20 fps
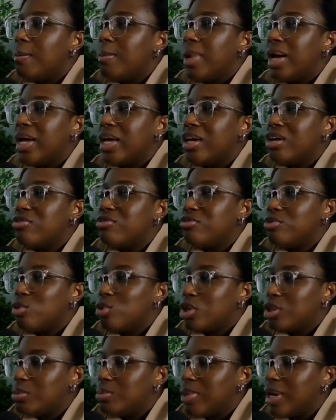Back and
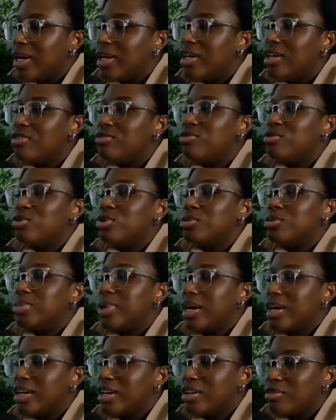forth, back and forth,
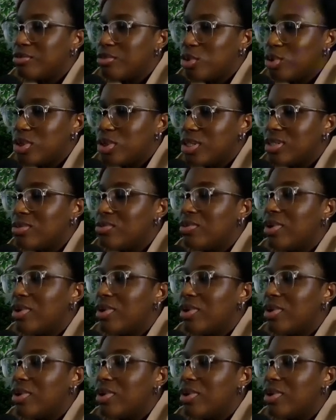back and forth,